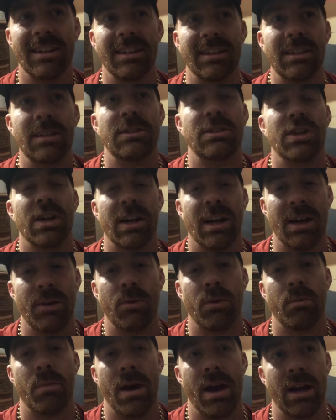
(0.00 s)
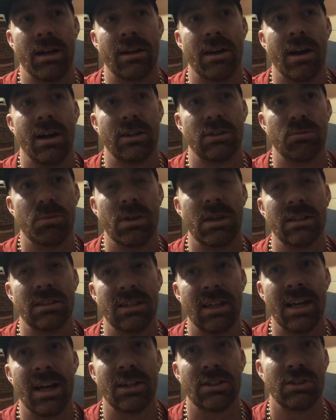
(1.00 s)
That the Jedi were bad guys because
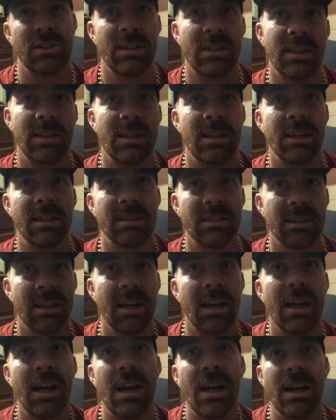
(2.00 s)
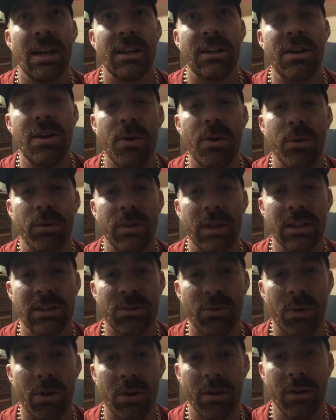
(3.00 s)
they actually did this. No,
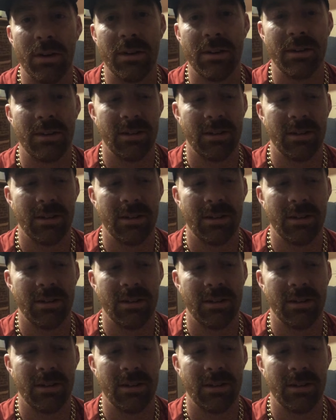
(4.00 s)
that's wrong.